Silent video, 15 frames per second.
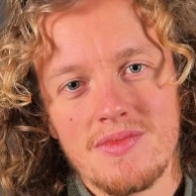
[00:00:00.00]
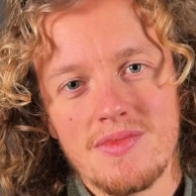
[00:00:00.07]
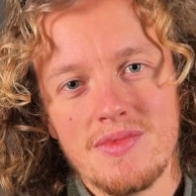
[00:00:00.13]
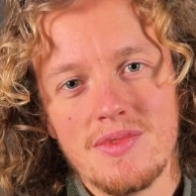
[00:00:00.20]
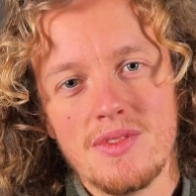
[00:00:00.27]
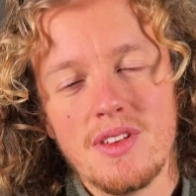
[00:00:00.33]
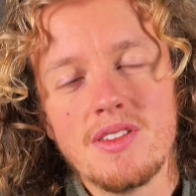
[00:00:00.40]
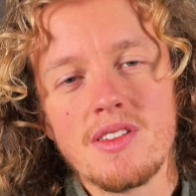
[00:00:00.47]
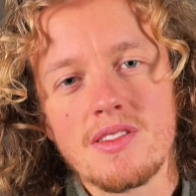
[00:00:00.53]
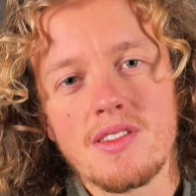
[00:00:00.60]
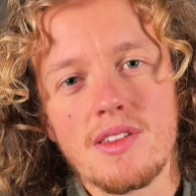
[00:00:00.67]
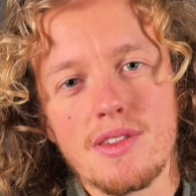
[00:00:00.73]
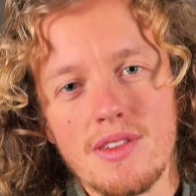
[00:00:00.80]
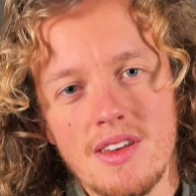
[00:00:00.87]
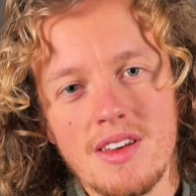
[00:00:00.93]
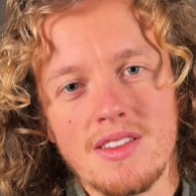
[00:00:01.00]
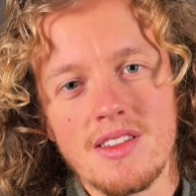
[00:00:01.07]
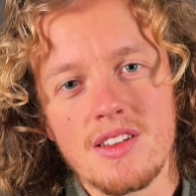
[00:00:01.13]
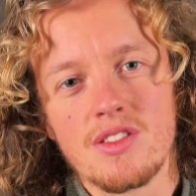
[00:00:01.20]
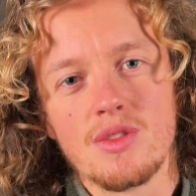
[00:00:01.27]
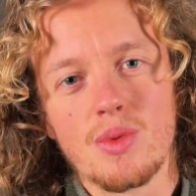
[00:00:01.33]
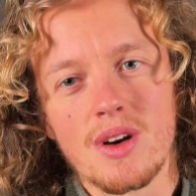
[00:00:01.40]
This is the thing
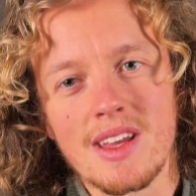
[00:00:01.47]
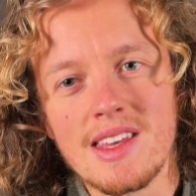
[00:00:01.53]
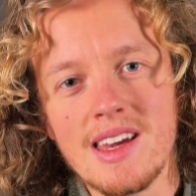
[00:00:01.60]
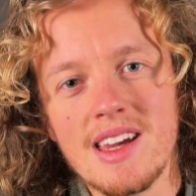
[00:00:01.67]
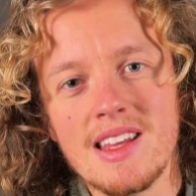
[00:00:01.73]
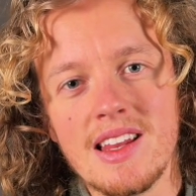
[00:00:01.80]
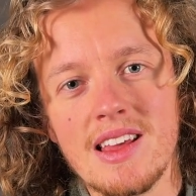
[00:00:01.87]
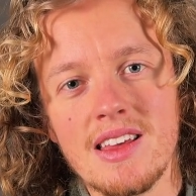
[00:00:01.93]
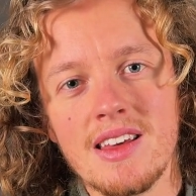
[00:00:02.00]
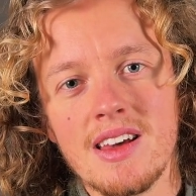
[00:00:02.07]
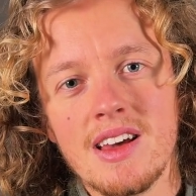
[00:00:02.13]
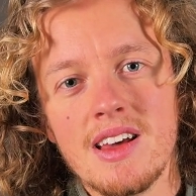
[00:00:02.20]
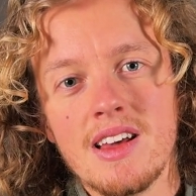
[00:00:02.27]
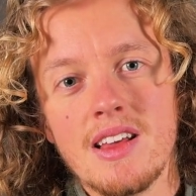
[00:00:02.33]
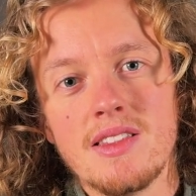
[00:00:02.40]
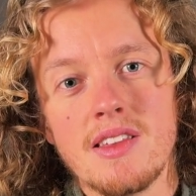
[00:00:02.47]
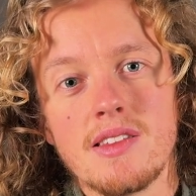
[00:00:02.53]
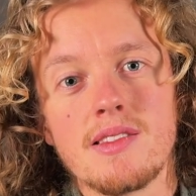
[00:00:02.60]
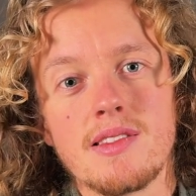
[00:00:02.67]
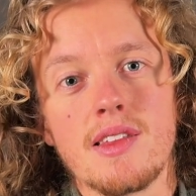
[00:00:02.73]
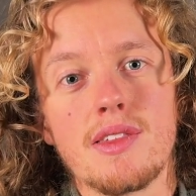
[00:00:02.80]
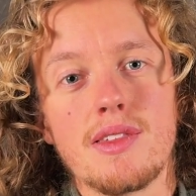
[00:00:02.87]
that you are gaining. This
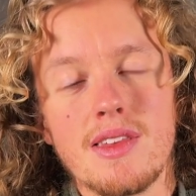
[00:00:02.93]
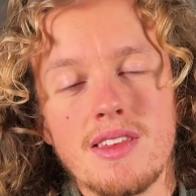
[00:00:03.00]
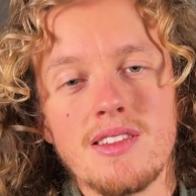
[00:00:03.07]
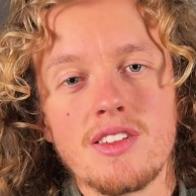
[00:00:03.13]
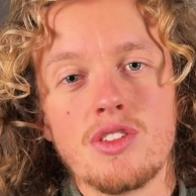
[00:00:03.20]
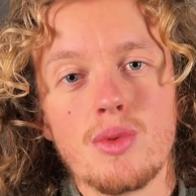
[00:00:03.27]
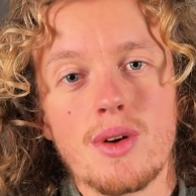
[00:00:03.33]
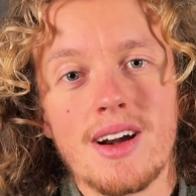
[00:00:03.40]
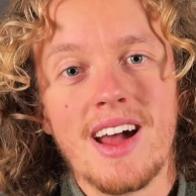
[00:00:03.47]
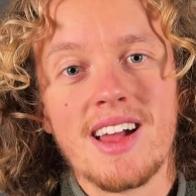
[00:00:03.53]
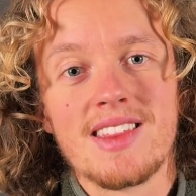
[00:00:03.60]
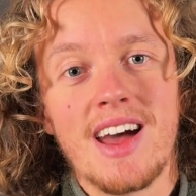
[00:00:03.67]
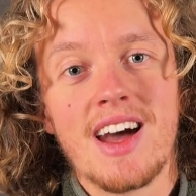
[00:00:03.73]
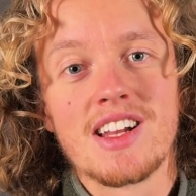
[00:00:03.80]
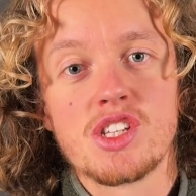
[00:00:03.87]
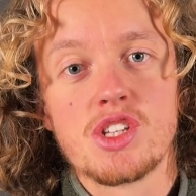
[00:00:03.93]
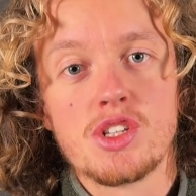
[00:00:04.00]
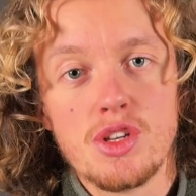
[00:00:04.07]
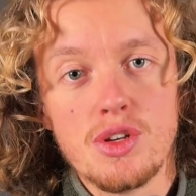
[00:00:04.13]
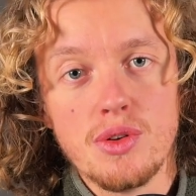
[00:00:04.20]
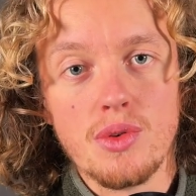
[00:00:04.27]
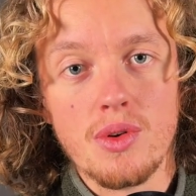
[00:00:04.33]
is the thing that you are attached
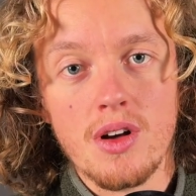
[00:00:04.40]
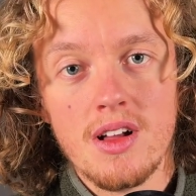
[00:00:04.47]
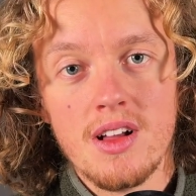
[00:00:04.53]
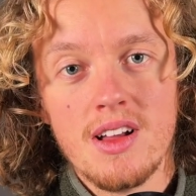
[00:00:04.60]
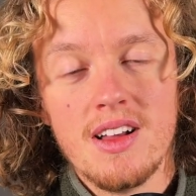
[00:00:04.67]
to.